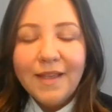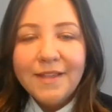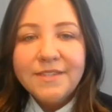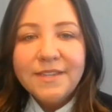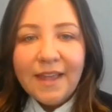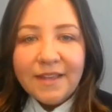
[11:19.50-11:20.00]

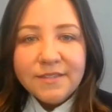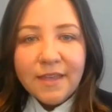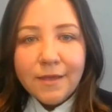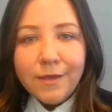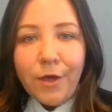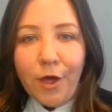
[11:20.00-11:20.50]
In today's
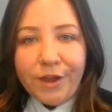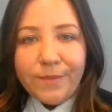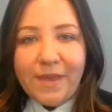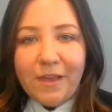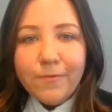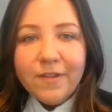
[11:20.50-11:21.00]
gig
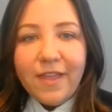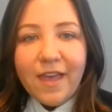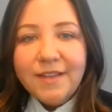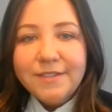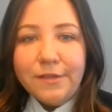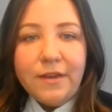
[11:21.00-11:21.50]
economy,
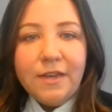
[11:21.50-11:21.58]
reliance on